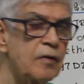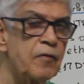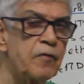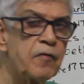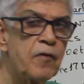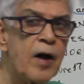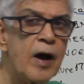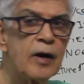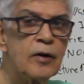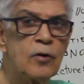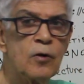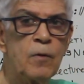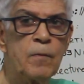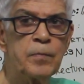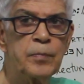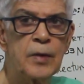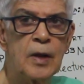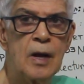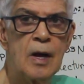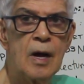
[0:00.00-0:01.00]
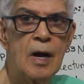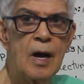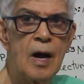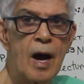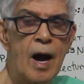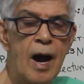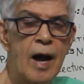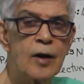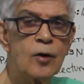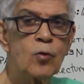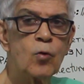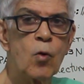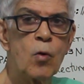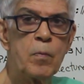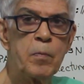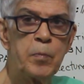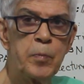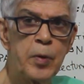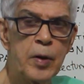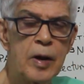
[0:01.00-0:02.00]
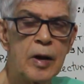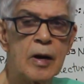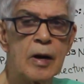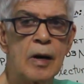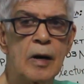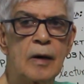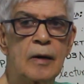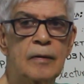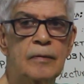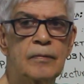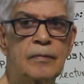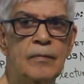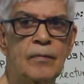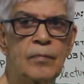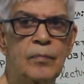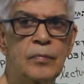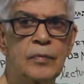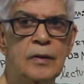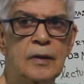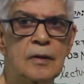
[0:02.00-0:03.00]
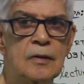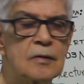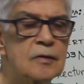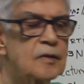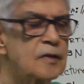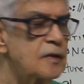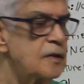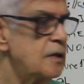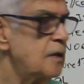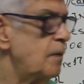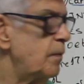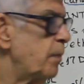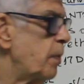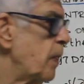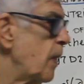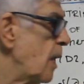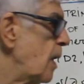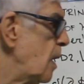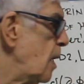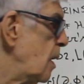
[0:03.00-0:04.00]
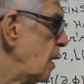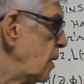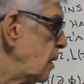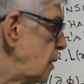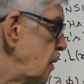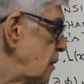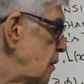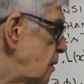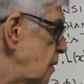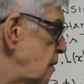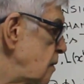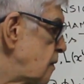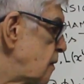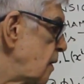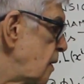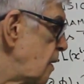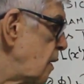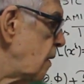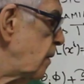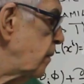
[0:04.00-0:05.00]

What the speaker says: on the final I compare, you see, in this